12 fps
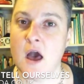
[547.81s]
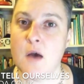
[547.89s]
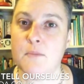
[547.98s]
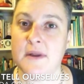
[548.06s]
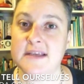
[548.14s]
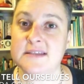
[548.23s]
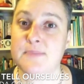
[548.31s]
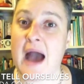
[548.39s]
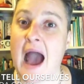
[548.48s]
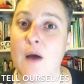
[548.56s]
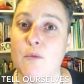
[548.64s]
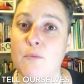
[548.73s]
But it's about
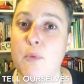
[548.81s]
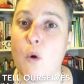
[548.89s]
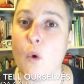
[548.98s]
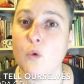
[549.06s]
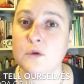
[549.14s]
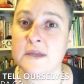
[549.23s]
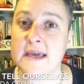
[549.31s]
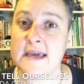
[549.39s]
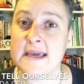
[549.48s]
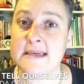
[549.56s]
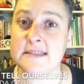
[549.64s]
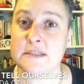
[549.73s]
how important
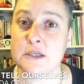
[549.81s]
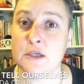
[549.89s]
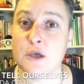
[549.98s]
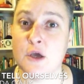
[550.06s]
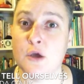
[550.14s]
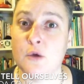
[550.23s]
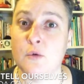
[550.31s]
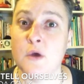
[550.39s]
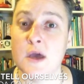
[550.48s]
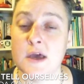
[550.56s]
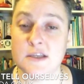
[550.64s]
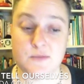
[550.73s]
it is to you
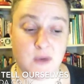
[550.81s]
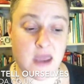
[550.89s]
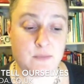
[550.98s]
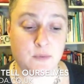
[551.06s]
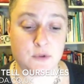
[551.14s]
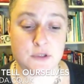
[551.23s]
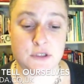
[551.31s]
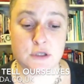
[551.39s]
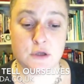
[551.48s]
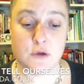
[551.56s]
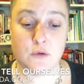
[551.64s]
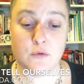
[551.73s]
to be able
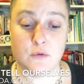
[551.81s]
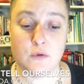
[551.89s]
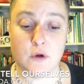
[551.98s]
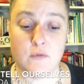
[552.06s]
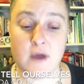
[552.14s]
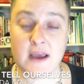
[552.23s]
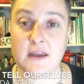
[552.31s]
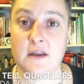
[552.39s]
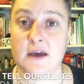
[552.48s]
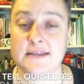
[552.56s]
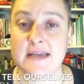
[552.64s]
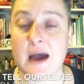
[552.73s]
to
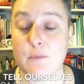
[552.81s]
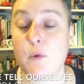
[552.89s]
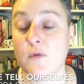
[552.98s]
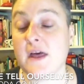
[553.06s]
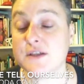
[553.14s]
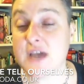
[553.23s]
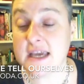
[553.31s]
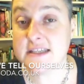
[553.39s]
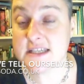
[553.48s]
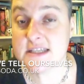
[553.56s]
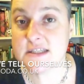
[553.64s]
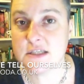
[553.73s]
recognise how important that change
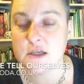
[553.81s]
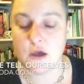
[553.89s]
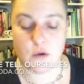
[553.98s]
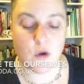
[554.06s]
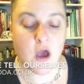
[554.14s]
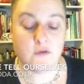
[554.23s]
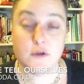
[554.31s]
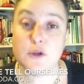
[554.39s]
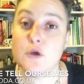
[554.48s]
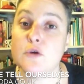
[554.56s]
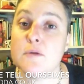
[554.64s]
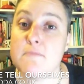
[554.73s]
is to you, that
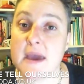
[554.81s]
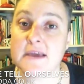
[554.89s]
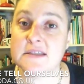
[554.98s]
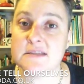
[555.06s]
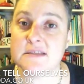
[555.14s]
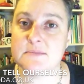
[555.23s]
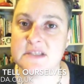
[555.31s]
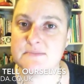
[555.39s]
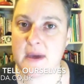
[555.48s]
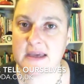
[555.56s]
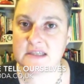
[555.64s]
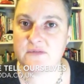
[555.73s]
you can make some
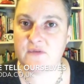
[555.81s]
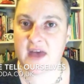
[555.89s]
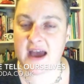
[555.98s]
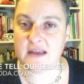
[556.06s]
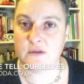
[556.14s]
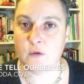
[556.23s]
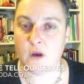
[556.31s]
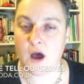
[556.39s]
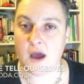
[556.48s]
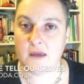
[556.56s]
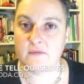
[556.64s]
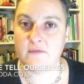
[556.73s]
space for that in your
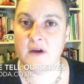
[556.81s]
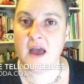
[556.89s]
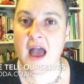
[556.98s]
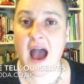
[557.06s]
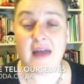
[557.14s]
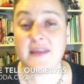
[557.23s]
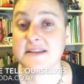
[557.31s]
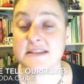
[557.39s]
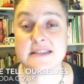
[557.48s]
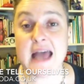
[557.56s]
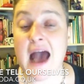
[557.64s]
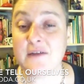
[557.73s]
life. And that doesn't
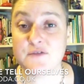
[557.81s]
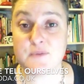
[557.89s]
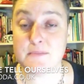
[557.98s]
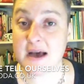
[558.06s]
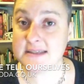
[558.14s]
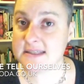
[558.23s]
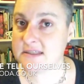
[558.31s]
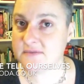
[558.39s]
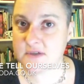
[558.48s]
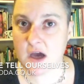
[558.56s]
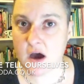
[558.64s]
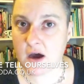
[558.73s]
have to be masses of
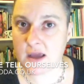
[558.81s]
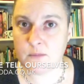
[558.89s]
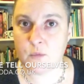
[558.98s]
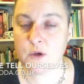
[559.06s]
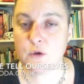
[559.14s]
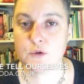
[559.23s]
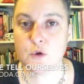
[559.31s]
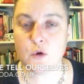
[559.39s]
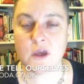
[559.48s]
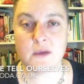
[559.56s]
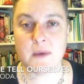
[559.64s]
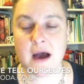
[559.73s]
time. We're not
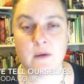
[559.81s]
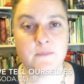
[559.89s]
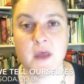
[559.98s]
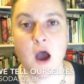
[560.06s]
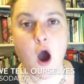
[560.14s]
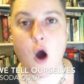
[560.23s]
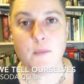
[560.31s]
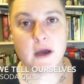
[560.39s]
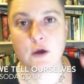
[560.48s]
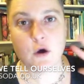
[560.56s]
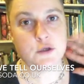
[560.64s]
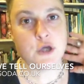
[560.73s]
talking about, oh my
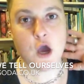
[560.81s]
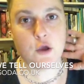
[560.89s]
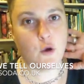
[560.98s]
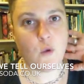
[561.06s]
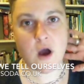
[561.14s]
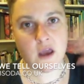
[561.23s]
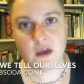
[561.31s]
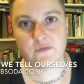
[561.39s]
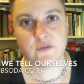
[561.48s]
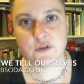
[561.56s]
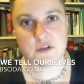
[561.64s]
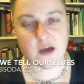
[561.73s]
God, you're working a
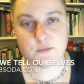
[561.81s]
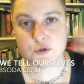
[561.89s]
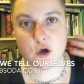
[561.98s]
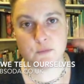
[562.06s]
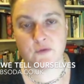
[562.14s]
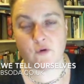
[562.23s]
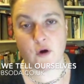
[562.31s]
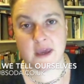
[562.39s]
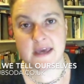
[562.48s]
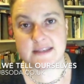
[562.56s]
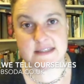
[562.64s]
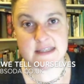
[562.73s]
full-time job, you've got
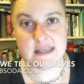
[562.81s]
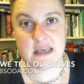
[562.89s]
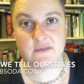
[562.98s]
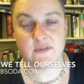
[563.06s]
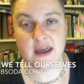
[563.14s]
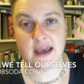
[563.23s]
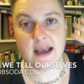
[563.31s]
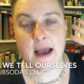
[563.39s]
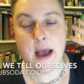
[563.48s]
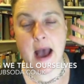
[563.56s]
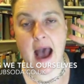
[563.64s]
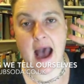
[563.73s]
kids in the evening,
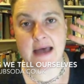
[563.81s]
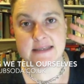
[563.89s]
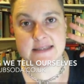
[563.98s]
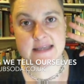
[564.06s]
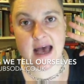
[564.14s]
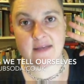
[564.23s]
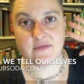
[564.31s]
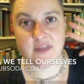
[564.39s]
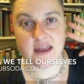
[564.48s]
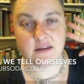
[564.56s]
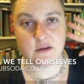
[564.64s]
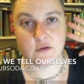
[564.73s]
and
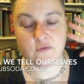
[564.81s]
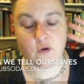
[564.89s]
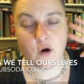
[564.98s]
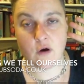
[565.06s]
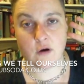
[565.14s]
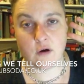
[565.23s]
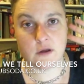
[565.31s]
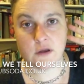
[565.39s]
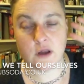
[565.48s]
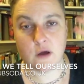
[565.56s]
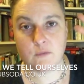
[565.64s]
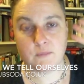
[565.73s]
then you've got, you
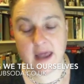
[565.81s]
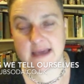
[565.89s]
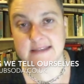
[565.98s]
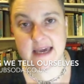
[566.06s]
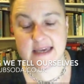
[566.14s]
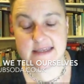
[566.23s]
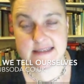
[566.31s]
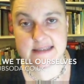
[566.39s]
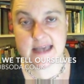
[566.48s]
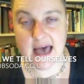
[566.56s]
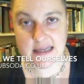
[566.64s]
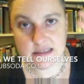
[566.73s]
know, play dates
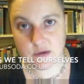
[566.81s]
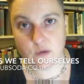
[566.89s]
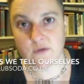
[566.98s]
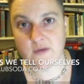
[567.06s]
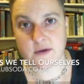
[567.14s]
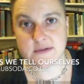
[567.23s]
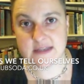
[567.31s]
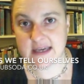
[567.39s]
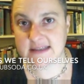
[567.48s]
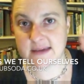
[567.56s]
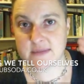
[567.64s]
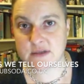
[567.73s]
and all of those
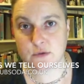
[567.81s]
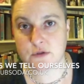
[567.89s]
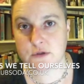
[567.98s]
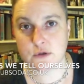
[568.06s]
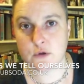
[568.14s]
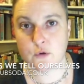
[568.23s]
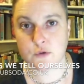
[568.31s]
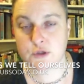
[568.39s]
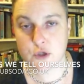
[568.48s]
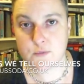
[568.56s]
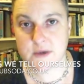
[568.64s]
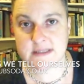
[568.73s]
things. That means you're
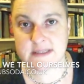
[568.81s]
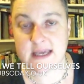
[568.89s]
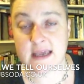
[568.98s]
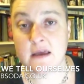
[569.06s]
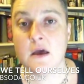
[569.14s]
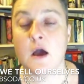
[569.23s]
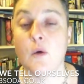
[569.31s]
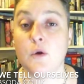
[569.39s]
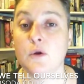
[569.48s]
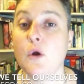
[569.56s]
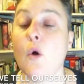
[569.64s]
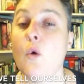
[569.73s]
too busy. We're
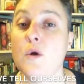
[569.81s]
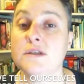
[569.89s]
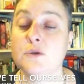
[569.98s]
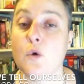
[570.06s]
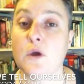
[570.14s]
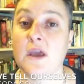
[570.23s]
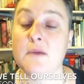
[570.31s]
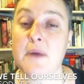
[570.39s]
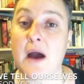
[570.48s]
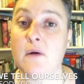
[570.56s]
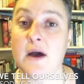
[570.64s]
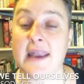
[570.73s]
not always talking
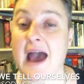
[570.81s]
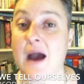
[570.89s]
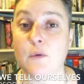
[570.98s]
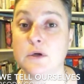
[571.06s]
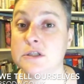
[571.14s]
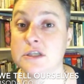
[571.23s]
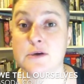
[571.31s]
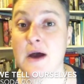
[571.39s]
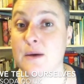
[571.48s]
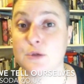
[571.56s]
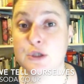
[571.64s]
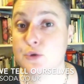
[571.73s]
about an hour, 2
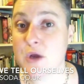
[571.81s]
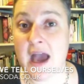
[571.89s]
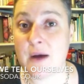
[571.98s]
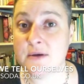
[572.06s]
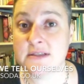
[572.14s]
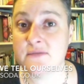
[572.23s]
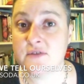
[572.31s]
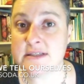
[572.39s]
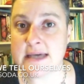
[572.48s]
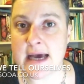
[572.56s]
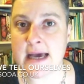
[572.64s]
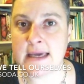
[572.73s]
hours, 3 hours every
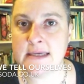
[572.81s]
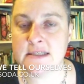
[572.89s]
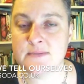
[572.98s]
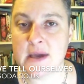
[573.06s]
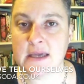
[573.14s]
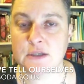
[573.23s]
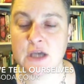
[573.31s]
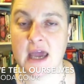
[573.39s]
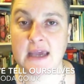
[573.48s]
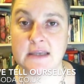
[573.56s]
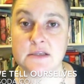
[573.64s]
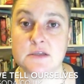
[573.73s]
day to make
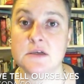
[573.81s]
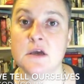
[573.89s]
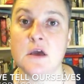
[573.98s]
change.